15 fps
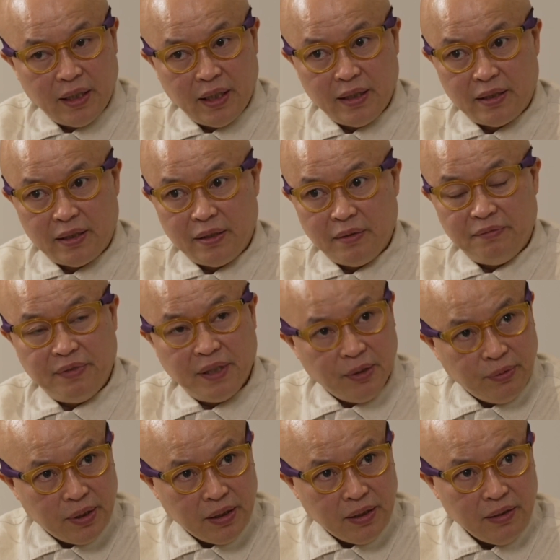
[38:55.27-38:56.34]
It's the
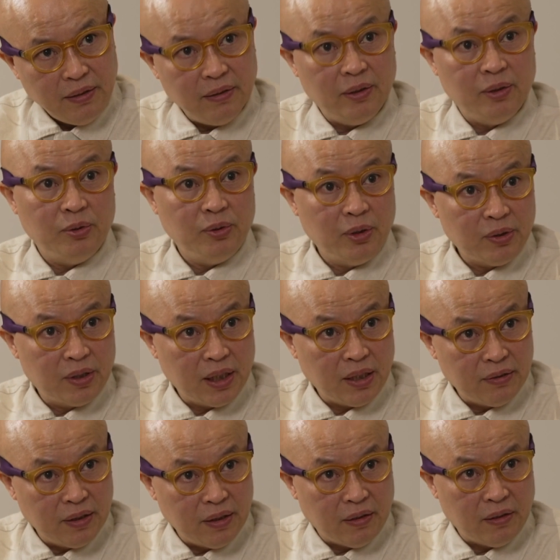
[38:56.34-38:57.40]
viewer, you
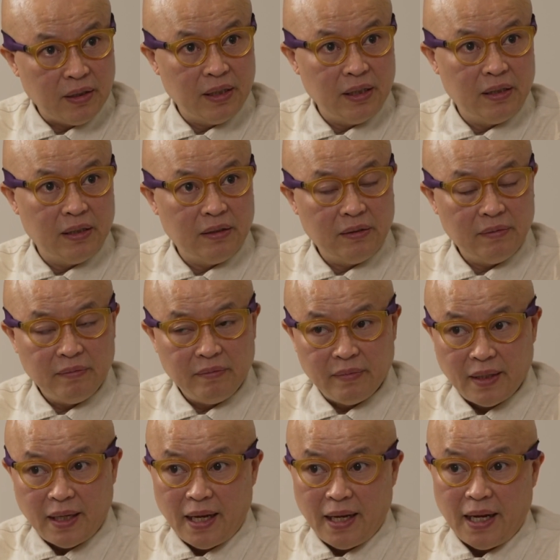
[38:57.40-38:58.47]
yourself, the artist,
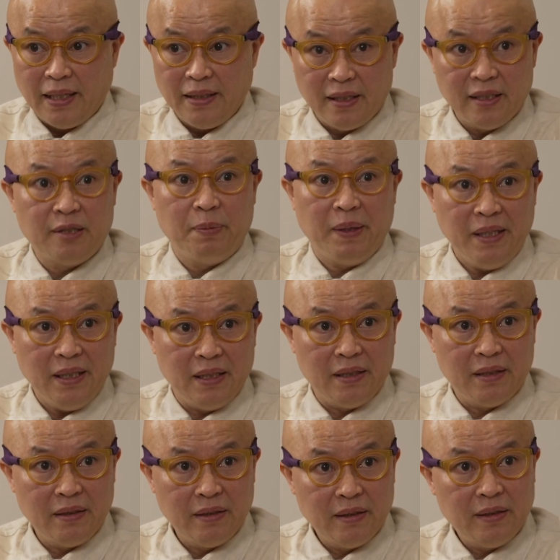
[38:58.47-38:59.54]
and the
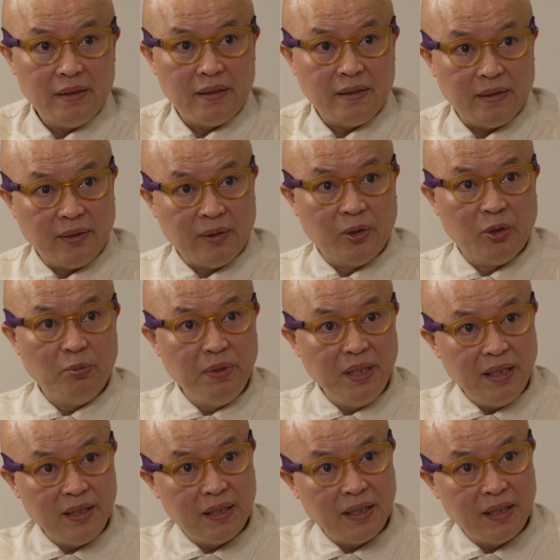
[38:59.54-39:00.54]
space, all being